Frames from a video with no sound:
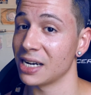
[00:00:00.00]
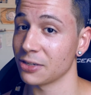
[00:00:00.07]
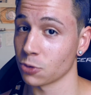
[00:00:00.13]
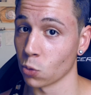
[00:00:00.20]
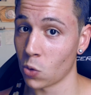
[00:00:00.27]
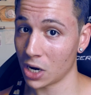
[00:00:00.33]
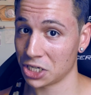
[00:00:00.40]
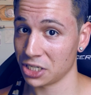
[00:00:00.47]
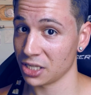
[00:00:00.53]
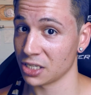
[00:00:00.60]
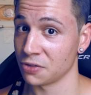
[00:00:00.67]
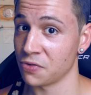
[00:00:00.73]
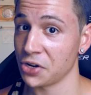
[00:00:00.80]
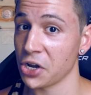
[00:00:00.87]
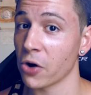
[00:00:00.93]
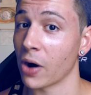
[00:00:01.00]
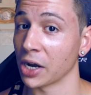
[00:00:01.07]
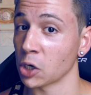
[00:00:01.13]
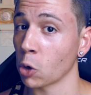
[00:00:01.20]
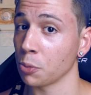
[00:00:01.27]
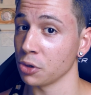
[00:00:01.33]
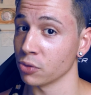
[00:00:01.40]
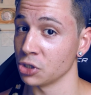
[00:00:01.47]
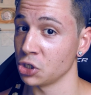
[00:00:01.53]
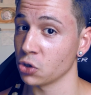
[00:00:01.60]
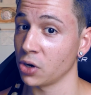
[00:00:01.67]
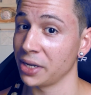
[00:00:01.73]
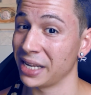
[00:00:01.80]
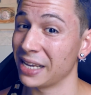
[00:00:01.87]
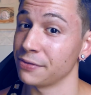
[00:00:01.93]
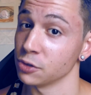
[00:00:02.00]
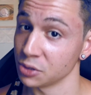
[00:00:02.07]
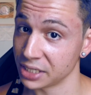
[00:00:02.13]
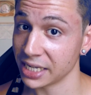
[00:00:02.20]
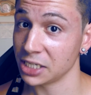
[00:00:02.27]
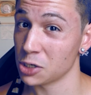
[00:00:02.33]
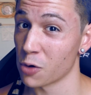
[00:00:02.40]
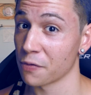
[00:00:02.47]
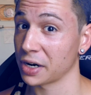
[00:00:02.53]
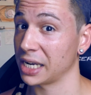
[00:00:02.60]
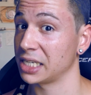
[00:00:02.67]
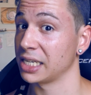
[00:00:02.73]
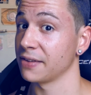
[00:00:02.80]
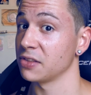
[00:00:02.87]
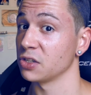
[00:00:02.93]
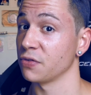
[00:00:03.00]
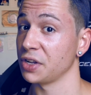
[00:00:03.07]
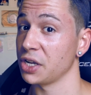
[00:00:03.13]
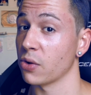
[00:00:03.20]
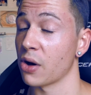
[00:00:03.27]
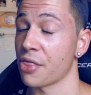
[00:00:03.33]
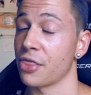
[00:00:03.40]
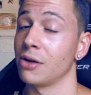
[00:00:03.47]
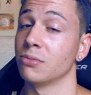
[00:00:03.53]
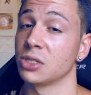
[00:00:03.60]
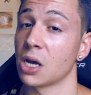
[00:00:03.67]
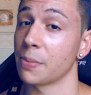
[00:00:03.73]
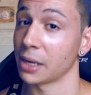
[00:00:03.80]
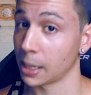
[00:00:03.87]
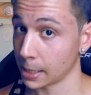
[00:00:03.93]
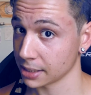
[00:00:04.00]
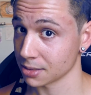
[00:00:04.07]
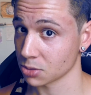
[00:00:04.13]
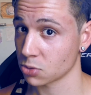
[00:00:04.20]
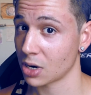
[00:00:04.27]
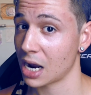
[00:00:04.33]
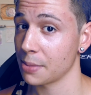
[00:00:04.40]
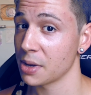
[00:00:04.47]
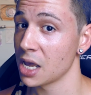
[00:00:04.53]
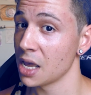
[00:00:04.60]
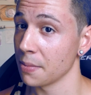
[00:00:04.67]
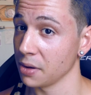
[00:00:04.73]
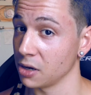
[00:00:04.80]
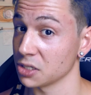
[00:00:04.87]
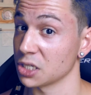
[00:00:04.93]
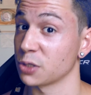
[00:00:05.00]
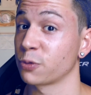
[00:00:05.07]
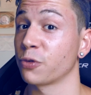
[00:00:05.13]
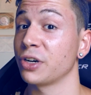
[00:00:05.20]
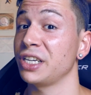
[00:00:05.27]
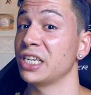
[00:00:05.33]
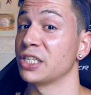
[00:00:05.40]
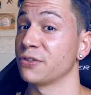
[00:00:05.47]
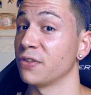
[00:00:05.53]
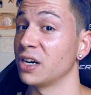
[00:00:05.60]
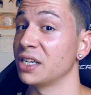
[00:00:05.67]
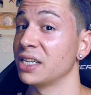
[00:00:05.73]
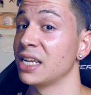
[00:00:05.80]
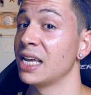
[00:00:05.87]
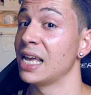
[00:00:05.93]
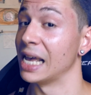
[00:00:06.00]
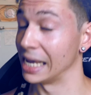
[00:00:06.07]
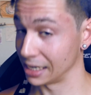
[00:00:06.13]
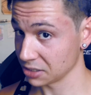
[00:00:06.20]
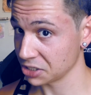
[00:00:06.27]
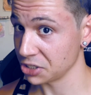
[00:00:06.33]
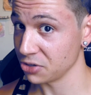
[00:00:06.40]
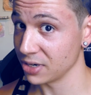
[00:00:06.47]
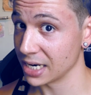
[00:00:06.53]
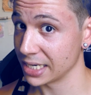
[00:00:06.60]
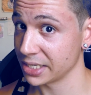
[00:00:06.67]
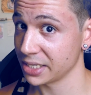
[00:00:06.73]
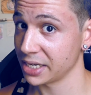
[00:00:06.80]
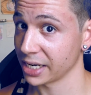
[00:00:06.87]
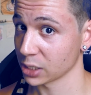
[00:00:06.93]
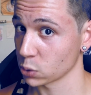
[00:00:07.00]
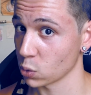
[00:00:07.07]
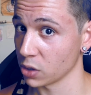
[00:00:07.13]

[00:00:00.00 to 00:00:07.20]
guys for watching this video. I hope you enjoyed. If you did, don't forget to give this video a thumbs up and click subscribe, because it's free, it's fun, and I'll see you guys in the next